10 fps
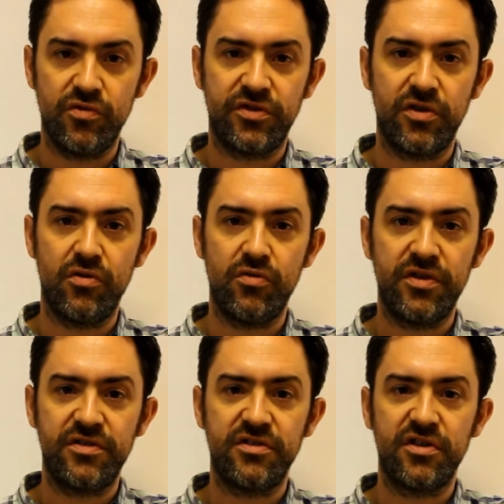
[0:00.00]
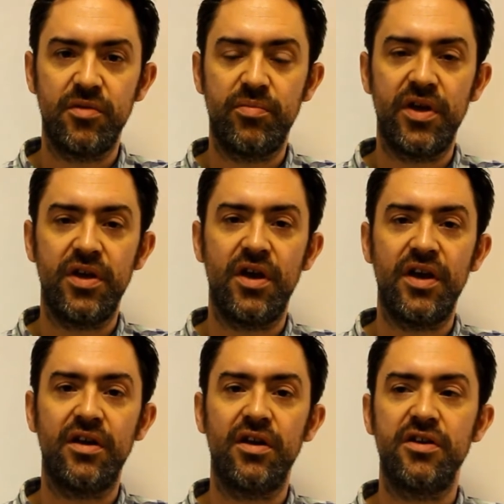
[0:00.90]
So this is going to be
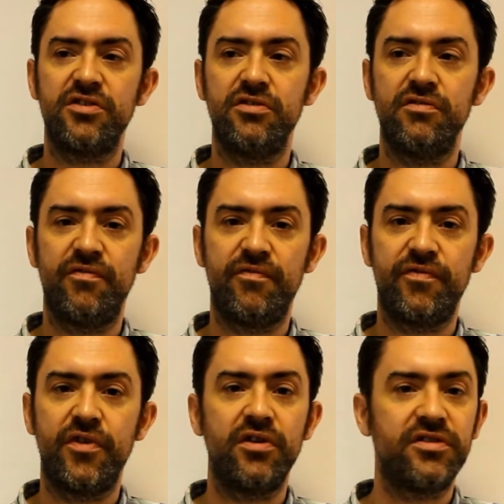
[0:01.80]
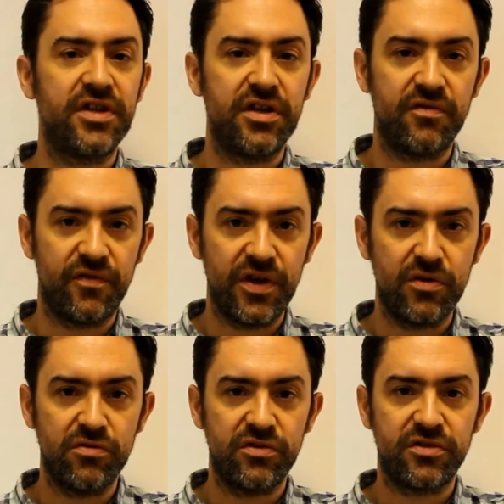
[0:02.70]
a collection of 13
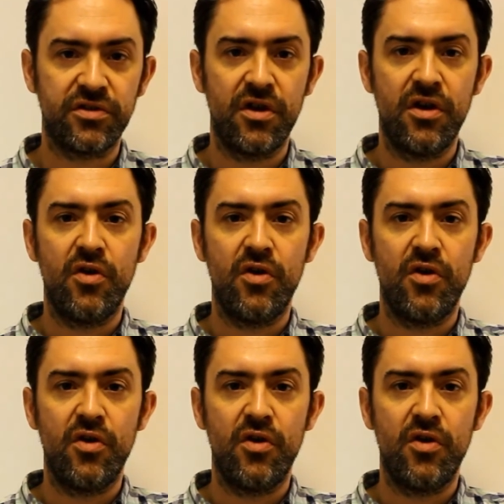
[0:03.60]
fields